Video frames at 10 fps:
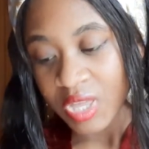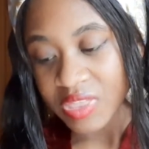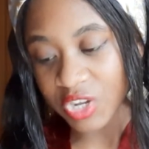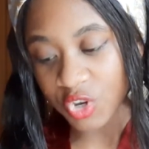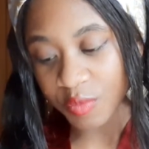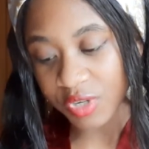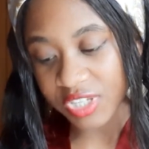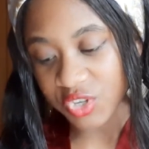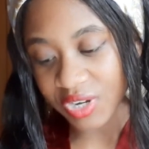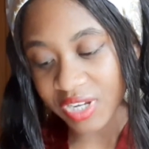the new moon
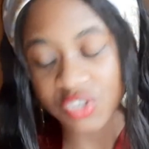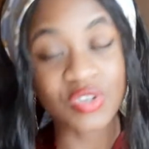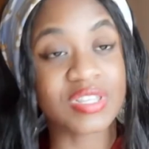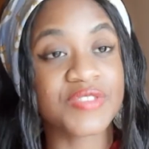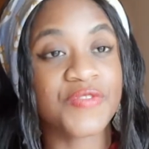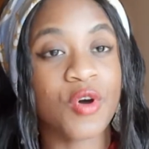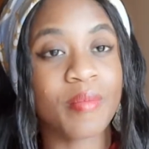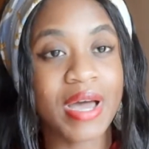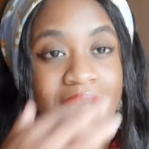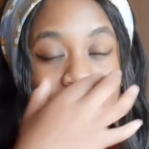is gonna
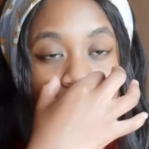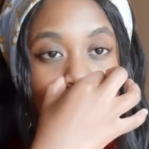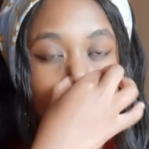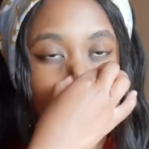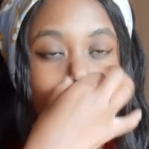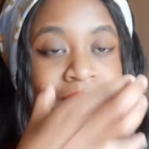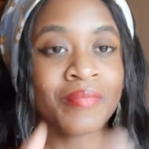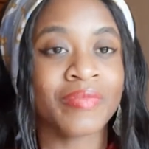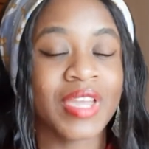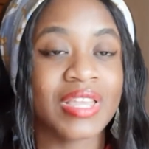transform how
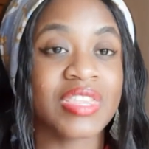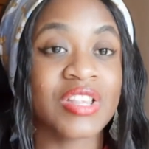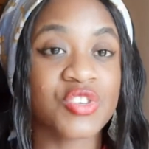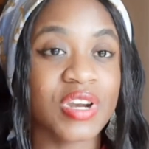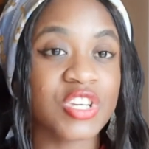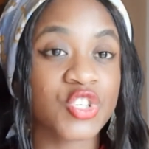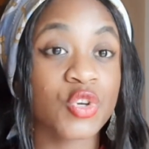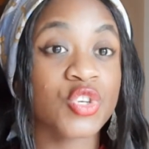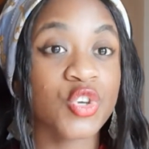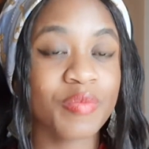it's gonna
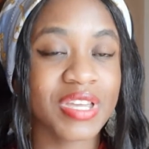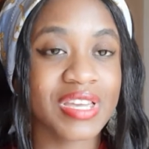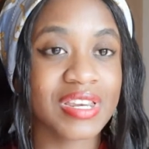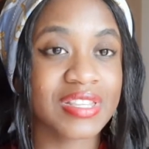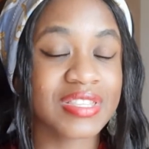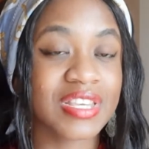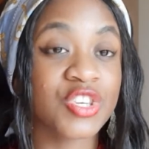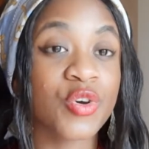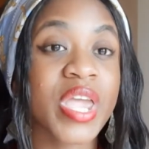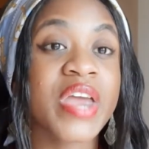show new beginnings
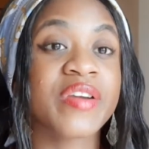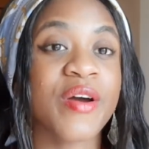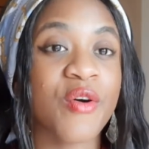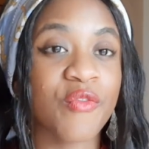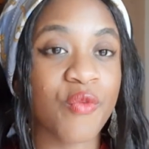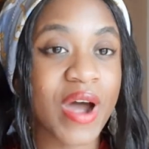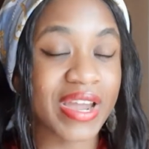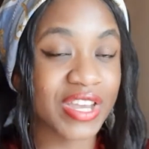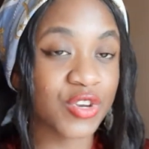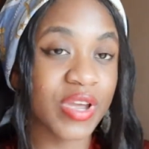in your area of
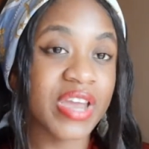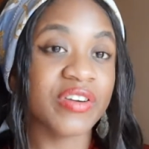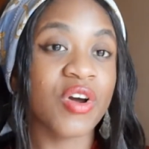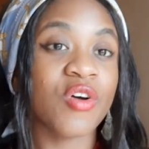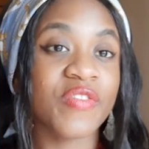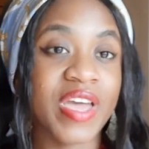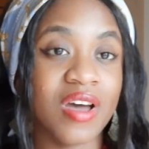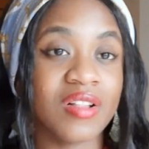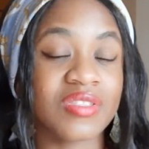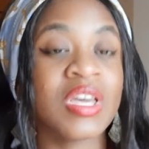work, in your area of
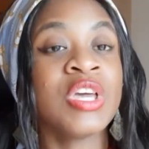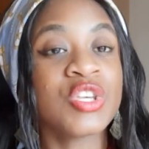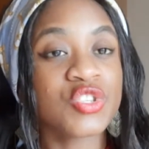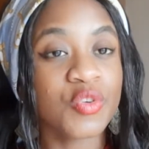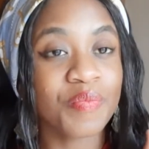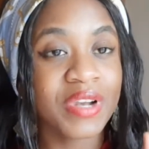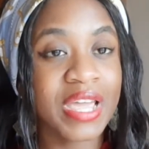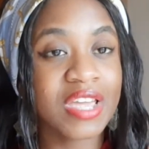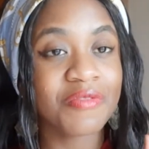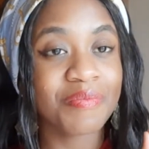health. So
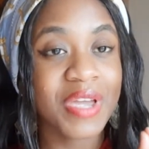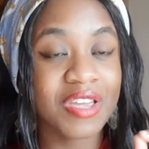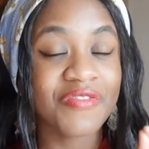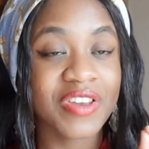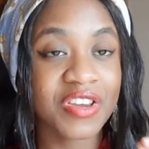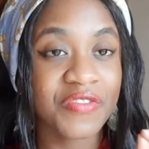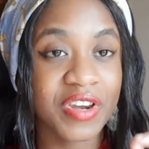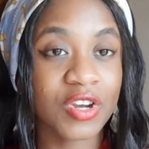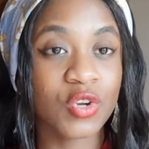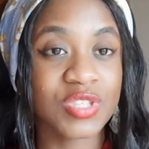pay very,
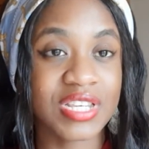very close